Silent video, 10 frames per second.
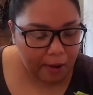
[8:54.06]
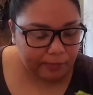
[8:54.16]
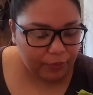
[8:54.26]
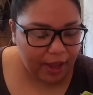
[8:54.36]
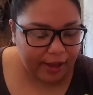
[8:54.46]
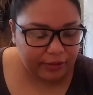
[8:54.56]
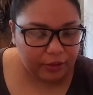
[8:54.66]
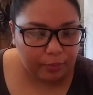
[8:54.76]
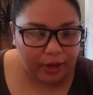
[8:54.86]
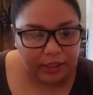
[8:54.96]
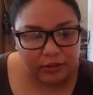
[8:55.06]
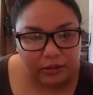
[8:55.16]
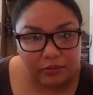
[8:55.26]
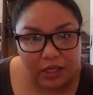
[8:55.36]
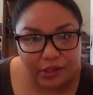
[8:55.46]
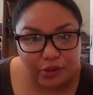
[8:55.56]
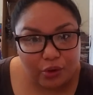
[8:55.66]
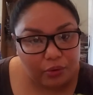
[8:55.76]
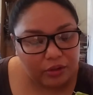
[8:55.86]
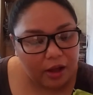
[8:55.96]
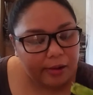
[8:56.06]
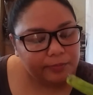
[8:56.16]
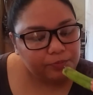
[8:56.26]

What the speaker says: that the breading gets soaked up.